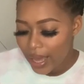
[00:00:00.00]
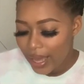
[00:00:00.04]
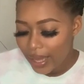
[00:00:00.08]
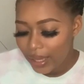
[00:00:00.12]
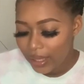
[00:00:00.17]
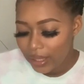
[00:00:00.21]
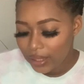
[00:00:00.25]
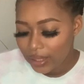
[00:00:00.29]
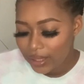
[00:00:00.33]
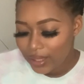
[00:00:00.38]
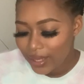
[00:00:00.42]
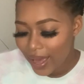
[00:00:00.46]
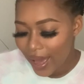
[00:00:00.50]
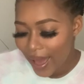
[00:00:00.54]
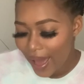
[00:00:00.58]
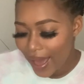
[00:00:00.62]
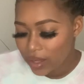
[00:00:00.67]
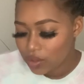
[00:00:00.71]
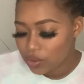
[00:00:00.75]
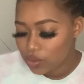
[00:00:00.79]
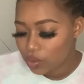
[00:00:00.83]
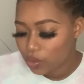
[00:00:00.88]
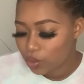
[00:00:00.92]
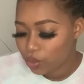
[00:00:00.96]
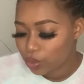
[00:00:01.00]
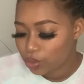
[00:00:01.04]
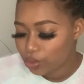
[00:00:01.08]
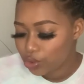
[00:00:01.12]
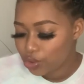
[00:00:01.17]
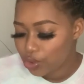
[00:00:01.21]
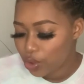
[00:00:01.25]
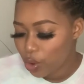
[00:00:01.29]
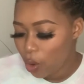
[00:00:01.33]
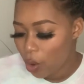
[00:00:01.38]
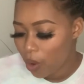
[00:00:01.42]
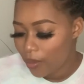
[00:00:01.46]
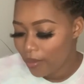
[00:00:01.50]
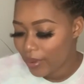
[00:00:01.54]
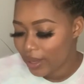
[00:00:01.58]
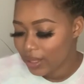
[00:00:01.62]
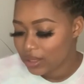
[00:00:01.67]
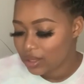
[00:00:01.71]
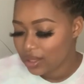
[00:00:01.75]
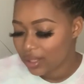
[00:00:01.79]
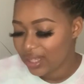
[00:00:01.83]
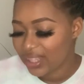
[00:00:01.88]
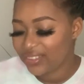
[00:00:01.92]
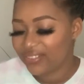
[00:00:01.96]
any high school
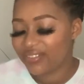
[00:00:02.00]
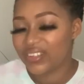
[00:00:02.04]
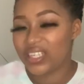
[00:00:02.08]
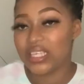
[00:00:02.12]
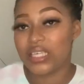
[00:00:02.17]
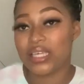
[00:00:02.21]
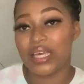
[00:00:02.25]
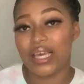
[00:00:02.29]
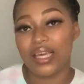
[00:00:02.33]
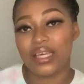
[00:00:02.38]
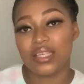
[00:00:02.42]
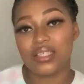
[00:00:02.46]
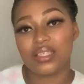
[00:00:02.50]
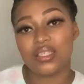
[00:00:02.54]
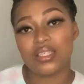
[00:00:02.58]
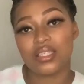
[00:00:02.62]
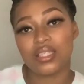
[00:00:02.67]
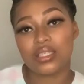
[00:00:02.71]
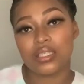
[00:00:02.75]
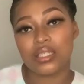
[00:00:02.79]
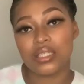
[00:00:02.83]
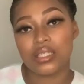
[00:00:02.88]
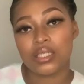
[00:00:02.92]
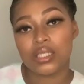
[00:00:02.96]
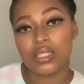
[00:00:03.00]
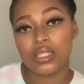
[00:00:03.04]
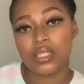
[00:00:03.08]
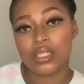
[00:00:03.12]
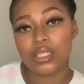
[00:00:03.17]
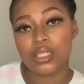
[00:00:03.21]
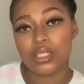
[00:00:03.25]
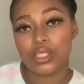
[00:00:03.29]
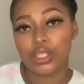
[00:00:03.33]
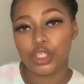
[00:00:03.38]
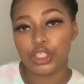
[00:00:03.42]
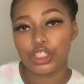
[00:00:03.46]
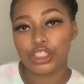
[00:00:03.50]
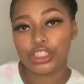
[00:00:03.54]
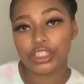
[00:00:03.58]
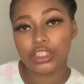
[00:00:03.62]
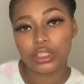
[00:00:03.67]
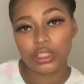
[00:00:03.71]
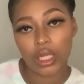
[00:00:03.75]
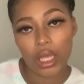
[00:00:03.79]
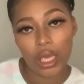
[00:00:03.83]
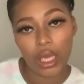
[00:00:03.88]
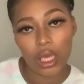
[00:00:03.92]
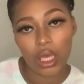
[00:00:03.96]
traumas? If yes,
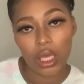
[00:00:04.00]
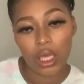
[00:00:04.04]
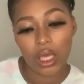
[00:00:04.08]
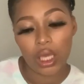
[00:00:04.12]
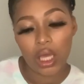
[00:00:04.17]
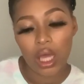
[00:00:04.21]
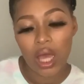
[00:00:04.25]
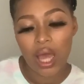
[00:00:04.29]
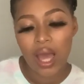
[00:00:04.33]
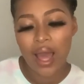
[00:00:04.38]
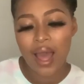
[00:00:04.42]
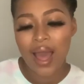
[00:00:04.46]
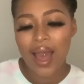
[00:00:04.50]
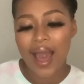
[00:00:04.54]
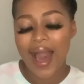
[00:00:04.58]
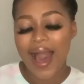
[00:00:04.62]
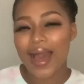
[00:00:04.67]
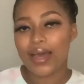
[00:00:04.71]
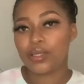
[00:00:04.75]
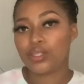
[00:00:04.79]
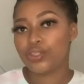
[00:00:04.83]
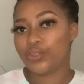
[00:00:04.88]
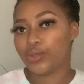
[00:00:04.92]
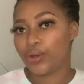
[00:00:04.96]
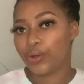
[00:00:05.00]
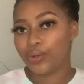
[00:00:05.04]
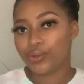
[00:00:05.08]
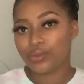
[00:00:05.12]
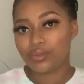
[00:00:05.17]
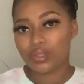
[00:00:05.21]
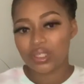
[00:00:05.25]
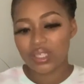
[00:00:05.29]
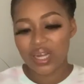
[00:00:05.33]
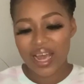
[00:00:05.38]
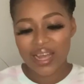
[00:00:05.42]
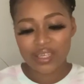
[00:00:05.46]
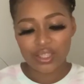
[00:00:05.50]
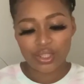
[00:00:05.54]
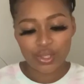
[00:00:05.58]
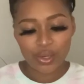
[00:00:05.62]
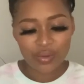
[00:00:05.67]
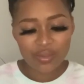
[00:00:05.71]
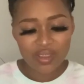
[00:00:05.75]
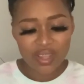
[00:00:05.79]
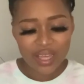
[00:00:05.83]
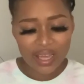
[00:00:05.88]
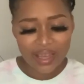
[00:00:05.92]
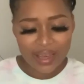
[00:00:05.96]
share. I
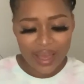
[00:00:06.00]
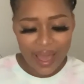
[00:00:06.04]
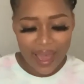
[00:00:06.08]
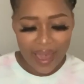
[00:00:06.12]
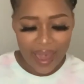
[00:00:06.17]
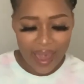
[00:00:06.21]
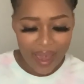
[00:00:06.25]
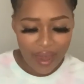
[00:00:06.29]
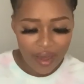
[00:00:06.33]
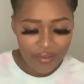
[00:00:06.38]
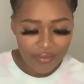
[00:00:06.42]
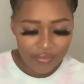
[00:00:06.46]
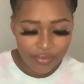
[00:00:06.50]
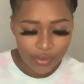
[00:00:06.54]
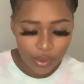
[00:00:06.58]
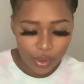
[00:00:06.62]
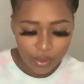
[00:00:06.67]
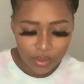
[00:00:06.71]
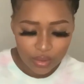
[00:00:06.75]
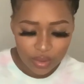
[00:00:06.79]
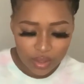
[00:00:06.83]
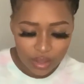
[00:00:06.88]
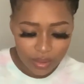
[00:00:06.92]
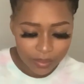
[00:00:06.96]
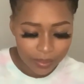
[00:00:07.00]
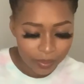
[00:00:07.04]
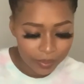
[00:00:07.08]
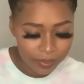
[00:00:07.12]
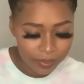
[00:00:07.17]
don't think I have those.